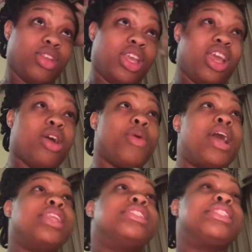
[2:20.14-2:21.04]

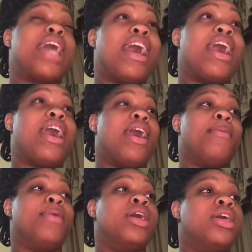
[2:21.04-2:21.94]
around this time,
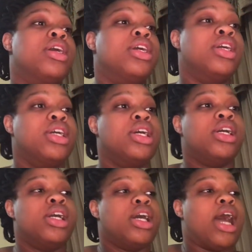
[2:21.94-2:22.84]

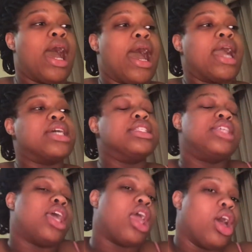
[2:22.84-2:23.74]
I could
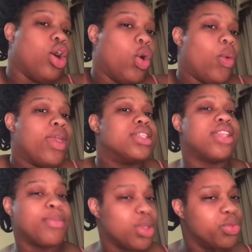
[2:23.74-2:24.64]
tell
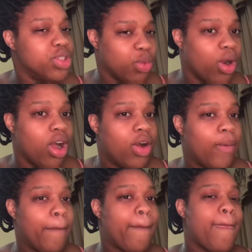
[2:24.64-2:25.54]
something was wrong.
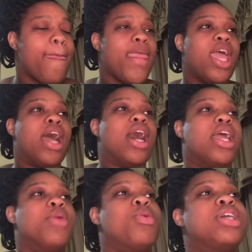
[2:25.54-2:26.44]

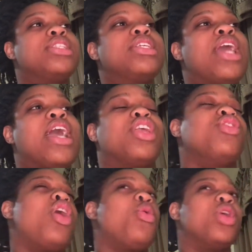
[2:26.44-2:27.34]
It wasn't like, you
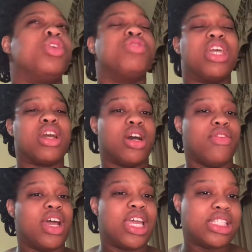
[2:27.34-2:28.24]
know, when you think of a
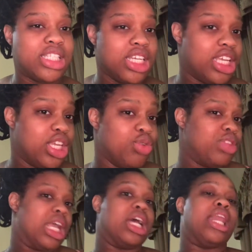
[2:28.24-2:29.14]
STD, you
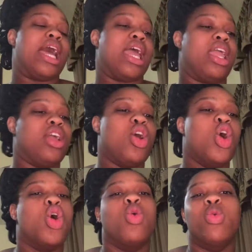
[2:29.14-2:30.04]
think of like
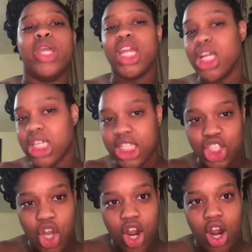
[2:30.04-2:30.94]
weird
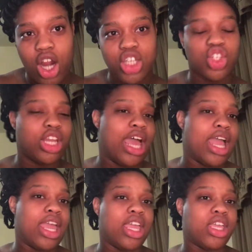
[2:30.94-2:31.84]
discharge or
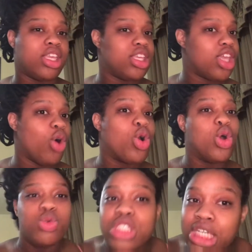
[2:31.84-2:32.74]
like your
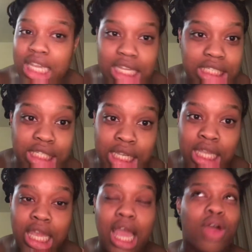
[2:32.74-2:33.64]
coochie
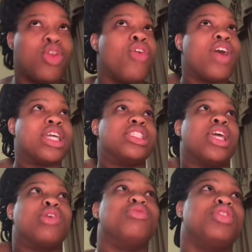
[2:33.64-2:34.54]
itching. I don't know if I could say
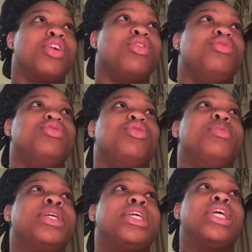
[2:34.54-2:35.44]
coochie on YouTube,
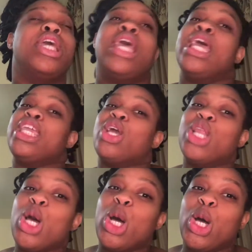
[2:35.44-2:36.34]
but your
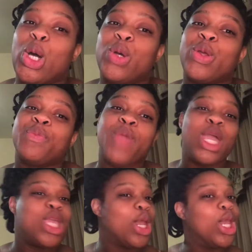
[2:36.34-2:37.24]
little
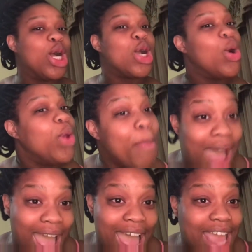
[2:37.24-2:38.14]
cootie
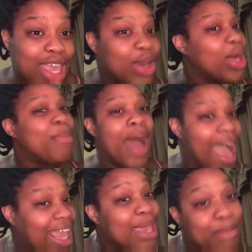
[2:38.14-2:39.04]
pie, your little
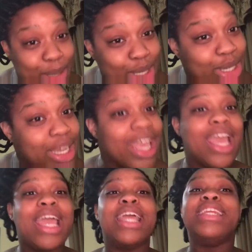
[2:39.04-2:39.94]
pocketbook,
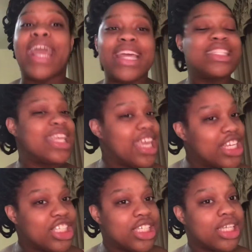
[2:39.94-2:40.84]
that's
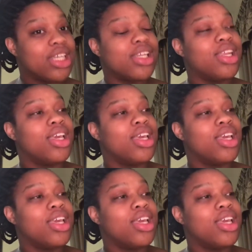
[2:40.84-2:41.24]
itching.